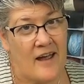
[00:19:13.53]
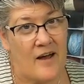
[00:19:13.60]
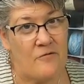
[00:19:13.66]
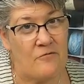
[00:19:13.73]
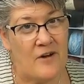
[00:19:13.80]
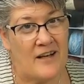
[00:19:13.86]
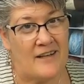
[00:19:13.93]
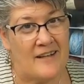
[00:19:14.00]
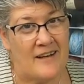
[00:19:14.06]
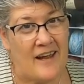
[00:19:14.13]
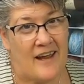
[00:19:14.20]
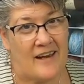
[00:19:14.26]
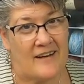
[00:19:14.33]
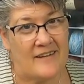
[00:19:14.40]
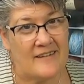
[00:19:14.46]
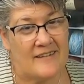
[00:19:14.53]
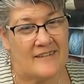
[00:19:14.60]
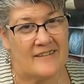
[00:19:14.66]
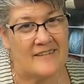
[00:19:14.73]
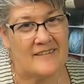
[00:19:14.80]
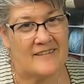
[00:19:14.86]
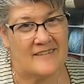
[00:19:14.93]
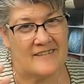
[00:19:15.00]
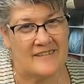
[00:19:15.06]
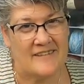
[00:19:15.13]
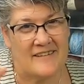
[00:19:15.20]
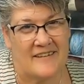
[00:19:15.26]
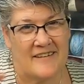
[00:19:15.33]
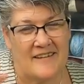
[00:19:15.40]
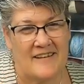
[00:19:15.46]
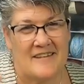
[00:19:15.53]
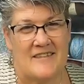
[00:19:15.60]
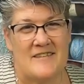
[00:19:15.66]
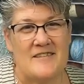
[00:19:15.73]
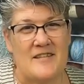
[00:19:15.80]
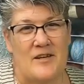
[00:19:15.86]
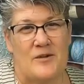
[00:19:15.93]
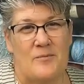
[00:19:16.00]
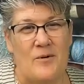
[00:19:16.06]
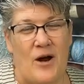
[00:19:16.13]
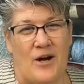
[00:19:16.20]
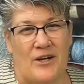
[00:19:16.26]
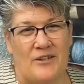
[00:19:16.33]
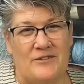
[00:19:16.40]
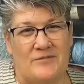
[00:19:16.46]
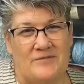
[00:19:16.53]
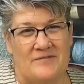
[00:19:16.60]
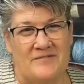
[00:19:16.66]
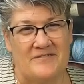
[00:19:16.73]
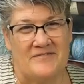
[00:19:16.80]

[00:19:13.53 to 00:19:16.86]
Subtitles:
have fun today. See you tomorrow.